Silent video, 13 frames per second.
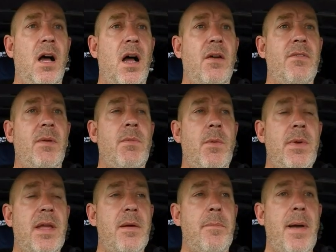And then when
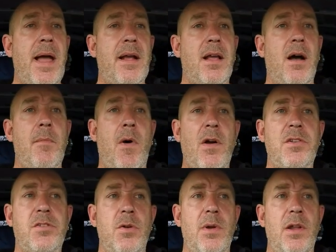we get back, I might
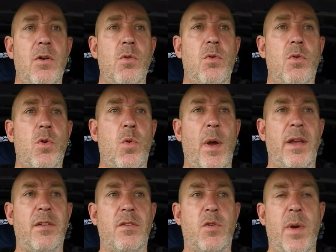do a little quick
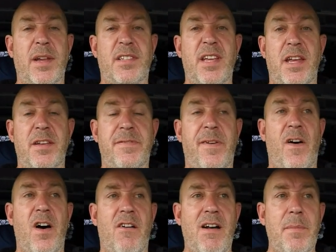quick test
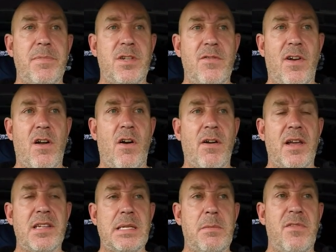fire up, see if I can't
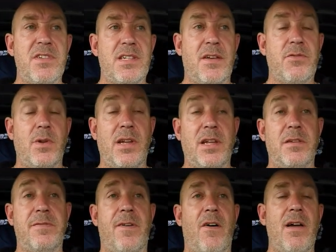get some of the stuff to at
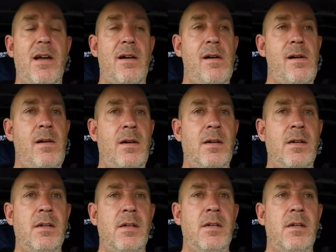least fire.
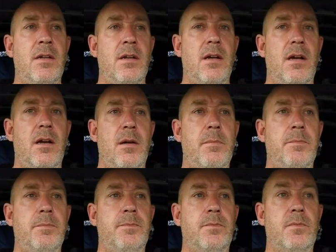
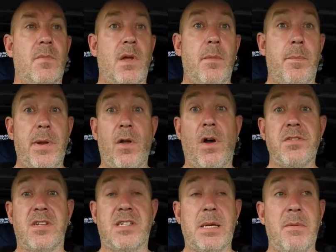Um, be
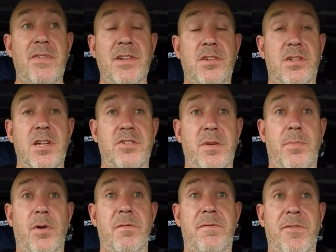nice if some of it just literally
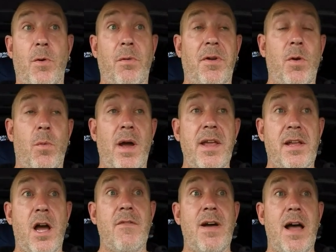put fuel in the way you
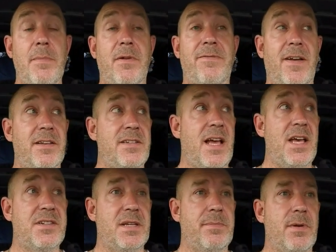go. That'd be
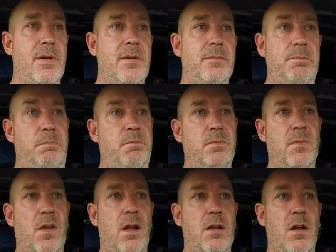fantastic, but I